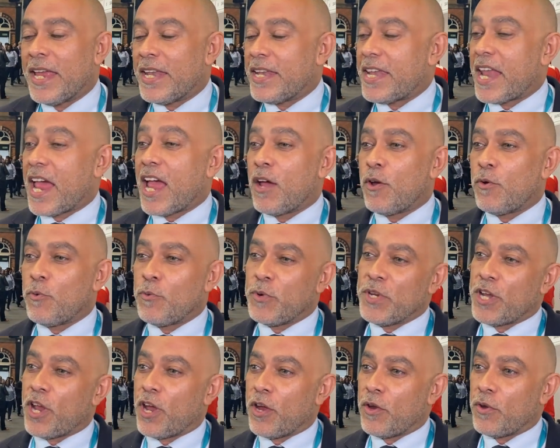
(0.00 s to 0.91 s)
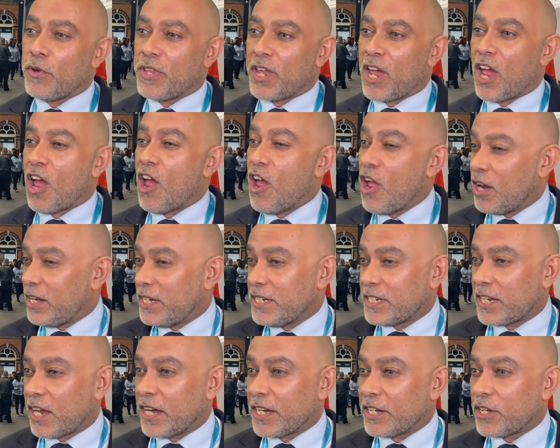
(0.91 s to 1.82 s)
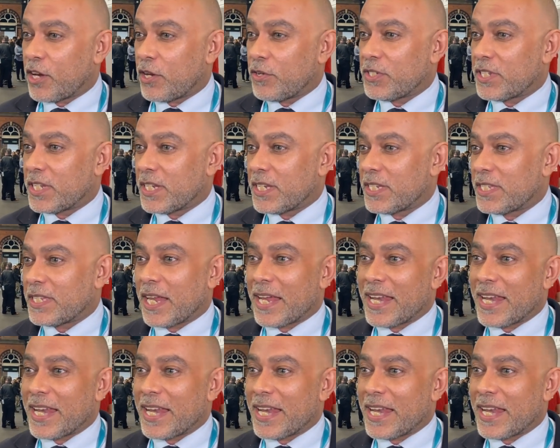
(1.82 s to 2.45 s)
Now we know that early diagnosis